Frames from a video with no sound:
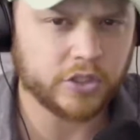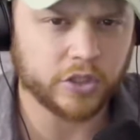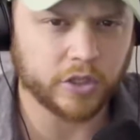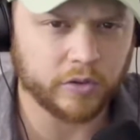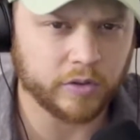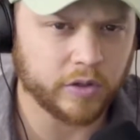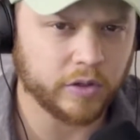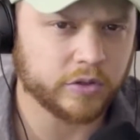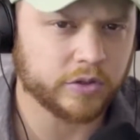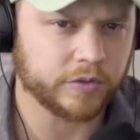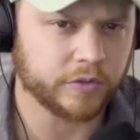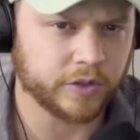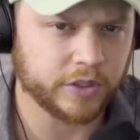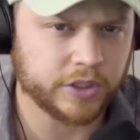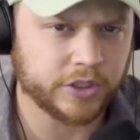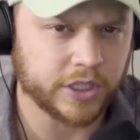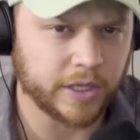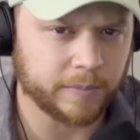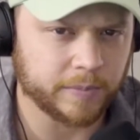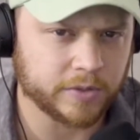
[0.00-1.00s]
show notes for
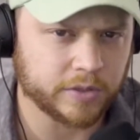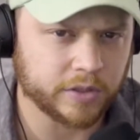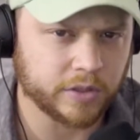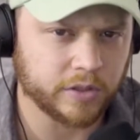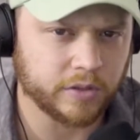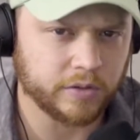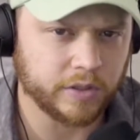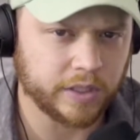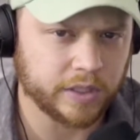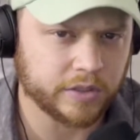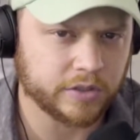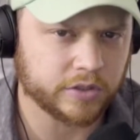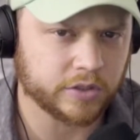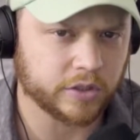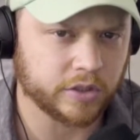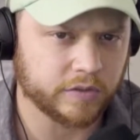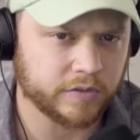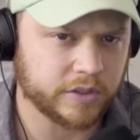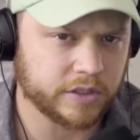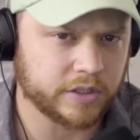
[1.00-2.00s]
each episode, it
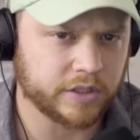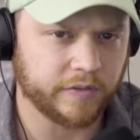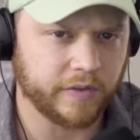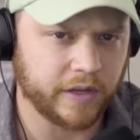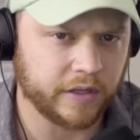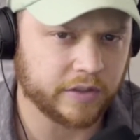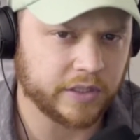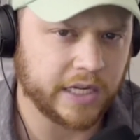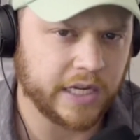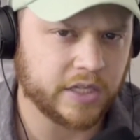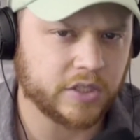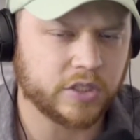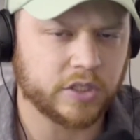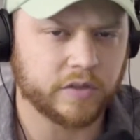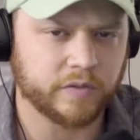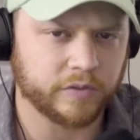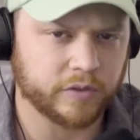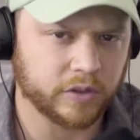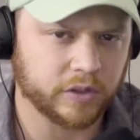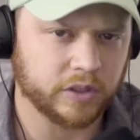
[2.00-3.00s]
serves as the
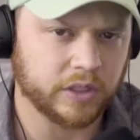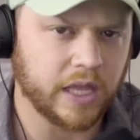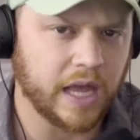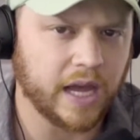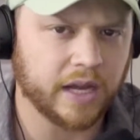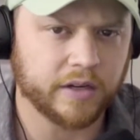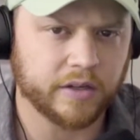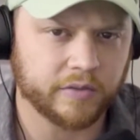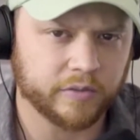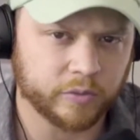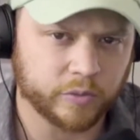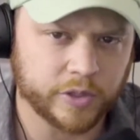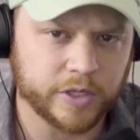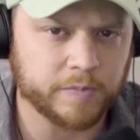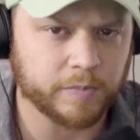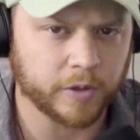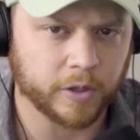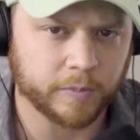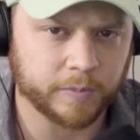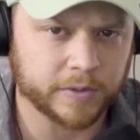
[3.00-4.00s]
foundation for a lot of
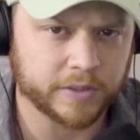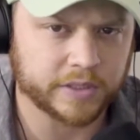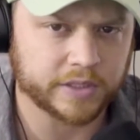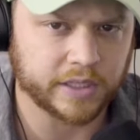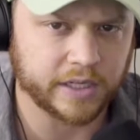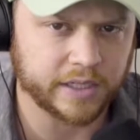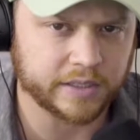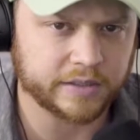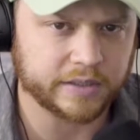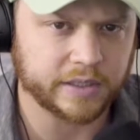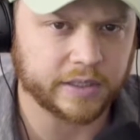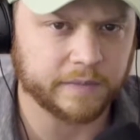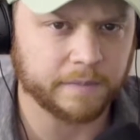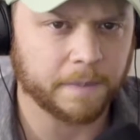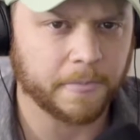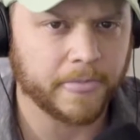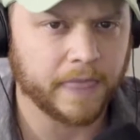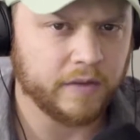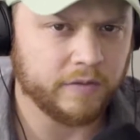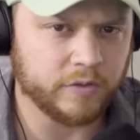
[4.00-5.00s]
repurposed content.
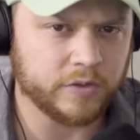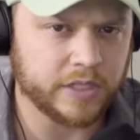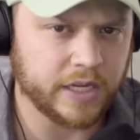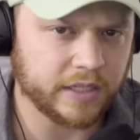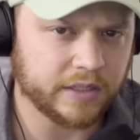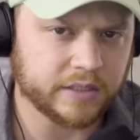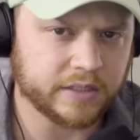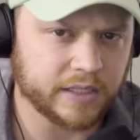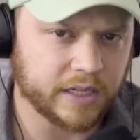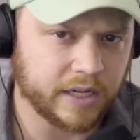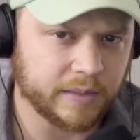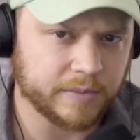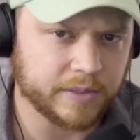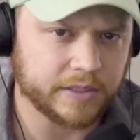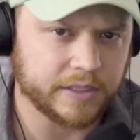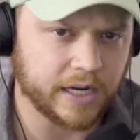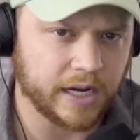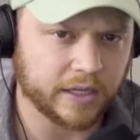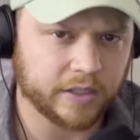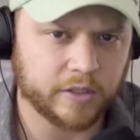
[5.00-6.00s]
If you take the time to
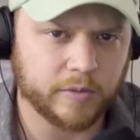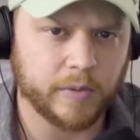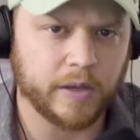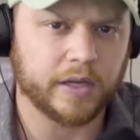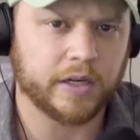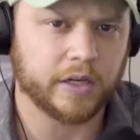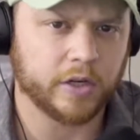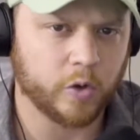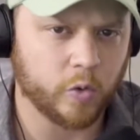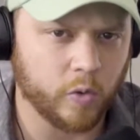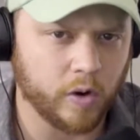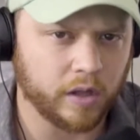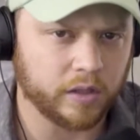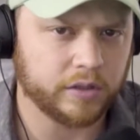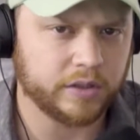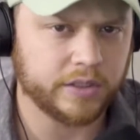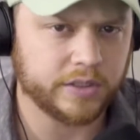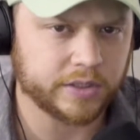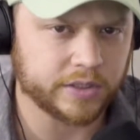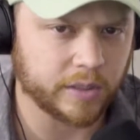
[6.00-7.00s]
document a
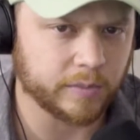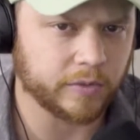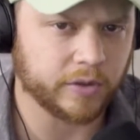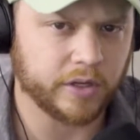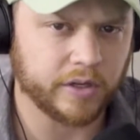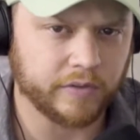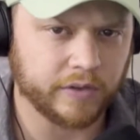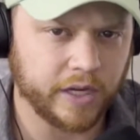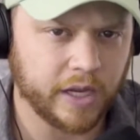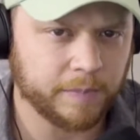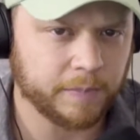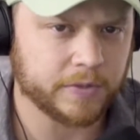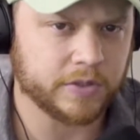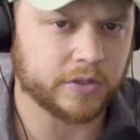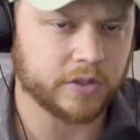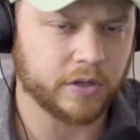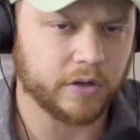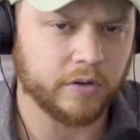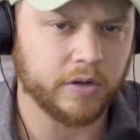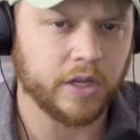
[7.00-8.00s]
quality summary of an
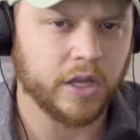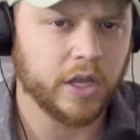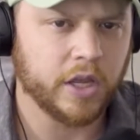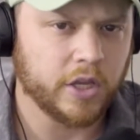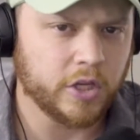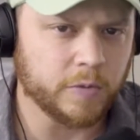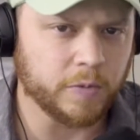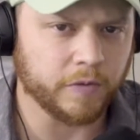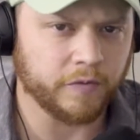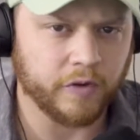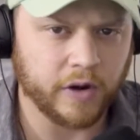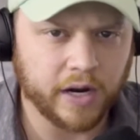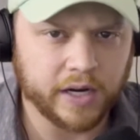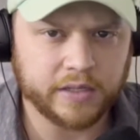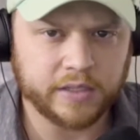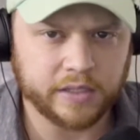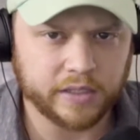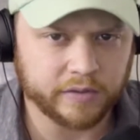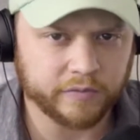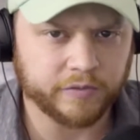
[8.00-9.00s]
episode, you
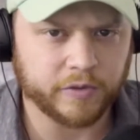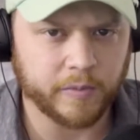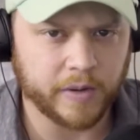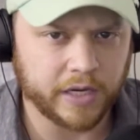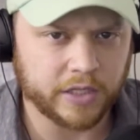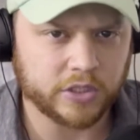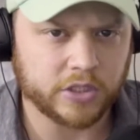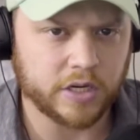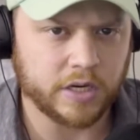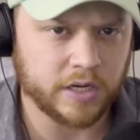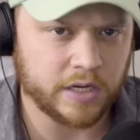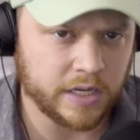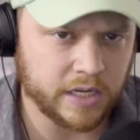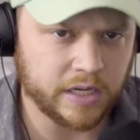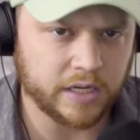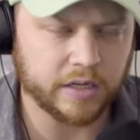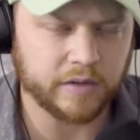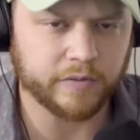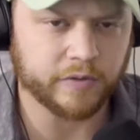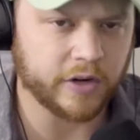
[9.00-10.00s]
provide the information
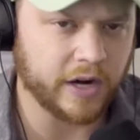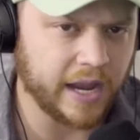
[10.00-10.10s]
needed for